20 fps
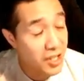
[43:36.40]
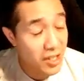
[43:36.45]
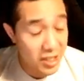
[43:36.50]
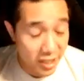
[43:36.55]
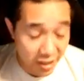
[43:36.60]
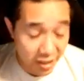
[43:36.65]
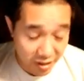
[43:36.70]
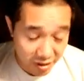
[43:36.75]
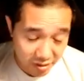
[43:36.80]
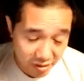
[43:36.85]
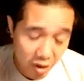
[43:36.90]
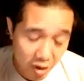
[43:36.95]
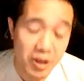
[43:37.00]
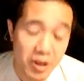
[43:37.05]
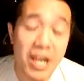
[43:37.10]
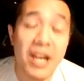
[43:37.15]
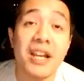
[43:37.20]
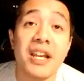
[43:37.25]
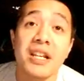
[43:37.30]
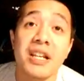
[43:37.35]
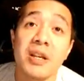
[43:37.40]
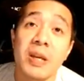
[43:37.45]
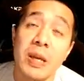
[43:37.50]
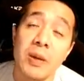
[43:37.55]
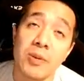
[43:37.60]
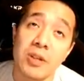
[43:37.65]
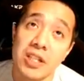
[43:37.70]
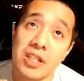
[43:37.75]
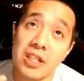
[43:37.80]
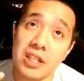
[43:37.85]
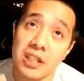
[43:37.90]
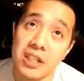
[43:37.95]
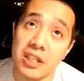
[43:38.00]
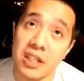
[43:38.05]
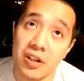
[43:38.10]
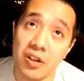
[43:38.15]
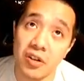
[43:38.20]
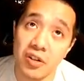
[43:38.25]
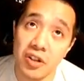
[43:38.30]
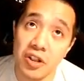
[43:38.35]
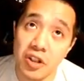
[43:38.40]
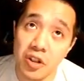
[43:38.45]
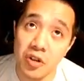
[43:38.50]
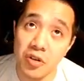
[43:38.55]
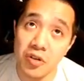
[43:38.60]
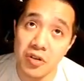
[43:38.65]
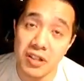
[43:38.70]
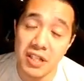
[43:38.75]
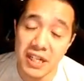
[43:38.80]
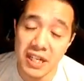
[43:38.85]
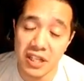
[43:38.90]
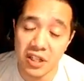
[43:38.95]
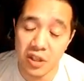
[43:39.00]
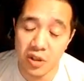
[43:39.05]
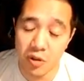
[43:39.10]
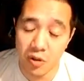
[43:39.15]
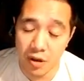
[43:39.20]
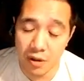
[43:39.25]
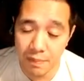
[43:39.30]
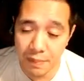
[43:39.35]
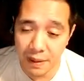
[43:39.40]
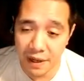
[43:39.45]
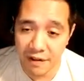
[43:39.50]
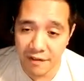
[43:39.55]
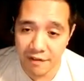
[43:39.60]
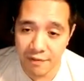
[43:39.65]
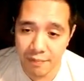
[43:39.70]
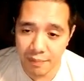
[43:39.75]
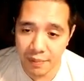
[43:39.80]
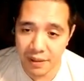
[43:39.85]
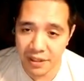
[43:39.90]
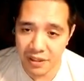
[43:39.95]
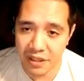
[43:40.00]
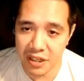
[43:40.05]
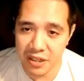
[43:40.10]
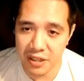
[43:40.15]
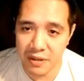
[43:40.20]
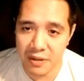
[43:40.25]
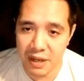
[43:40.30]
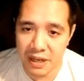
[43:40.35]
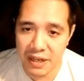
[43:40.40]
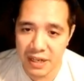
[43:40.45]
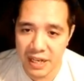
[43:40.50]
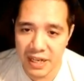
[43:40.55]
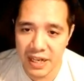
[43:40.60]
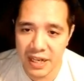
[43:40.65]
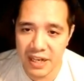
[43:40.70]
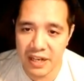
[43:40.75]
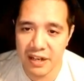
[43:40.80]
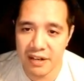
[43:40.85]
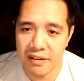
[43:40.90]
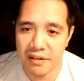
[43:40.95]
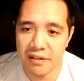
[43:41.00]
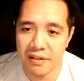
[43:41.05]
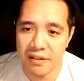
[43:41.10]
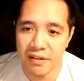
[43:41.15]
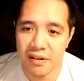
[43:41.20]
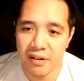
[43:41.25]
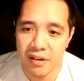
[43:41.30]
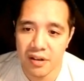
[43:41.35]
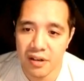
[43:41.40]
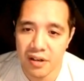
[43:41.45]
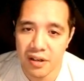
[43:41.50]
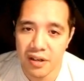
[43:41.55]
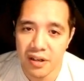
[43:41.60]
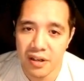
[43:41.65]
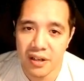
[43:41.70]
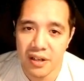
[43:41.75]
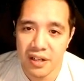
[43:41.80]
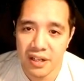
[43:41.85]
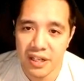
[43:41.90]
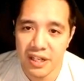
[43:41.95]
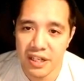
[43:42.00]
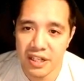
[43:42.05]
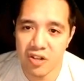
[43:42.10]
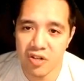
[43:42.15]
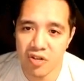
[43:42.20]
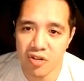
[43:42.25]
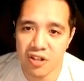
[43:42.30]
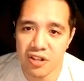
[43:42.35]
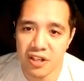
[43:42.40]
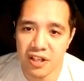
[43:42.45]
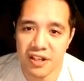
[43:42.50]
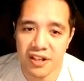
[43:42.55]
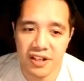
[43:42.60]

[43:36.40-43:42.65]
still... Oh yeah, he would still use the Endure buff, but it doesn't hit. Interesting.